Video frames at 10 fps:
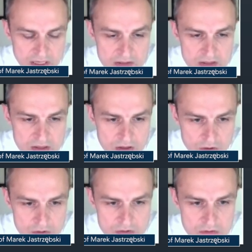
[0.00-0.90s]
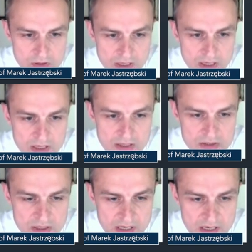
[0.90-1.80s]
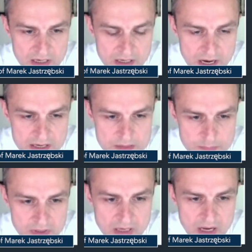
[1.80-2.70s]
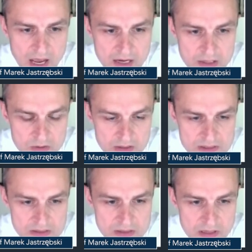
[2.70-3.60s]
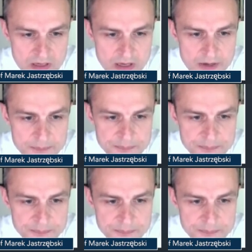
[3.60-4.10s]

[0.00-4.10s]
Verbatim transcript: It's close to the tricuspid annulus uh,